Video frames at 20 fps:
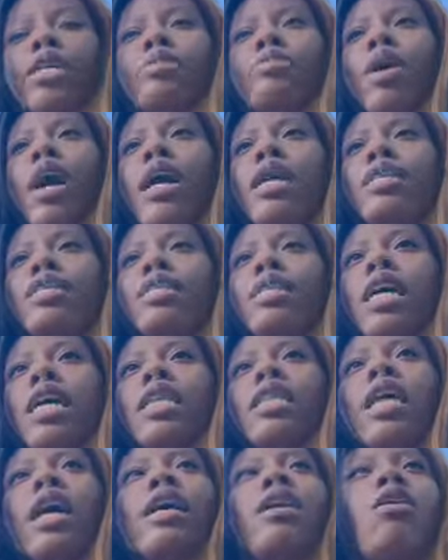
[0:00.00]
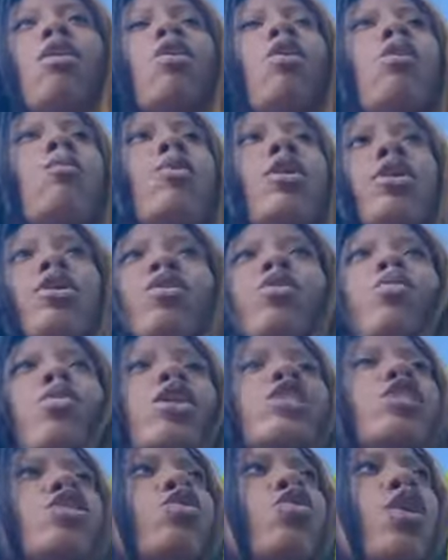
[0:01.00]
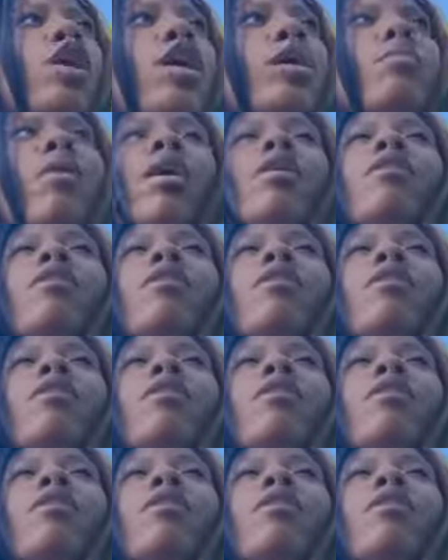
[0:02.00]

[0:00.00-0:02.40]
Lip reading: mindset like, oh, Mercury retrograde, my